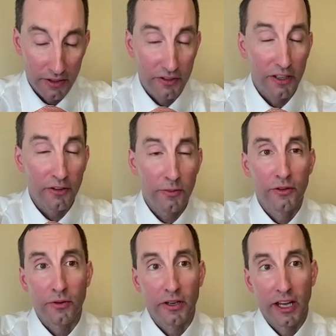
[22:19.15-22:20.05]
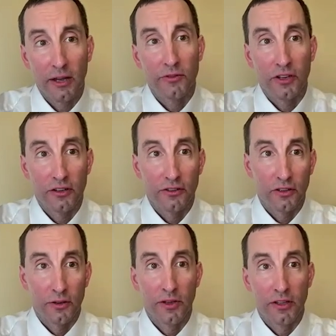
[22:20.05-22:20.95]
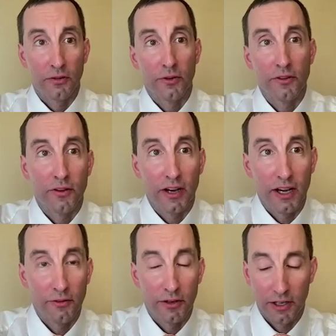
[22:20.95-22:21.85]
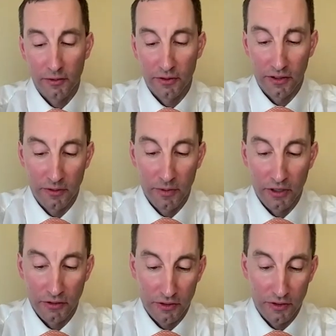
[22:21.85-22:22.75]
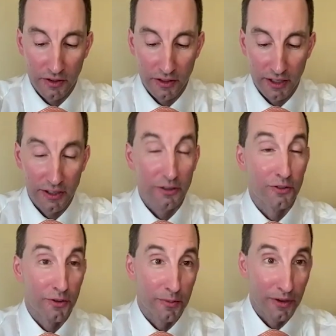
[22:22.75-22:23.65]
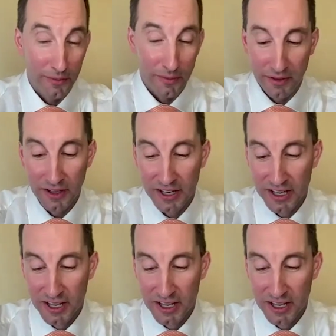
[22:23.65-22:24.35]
Assessments were game changing to me 25 when I was in admissions, and I didn't use the Birkman.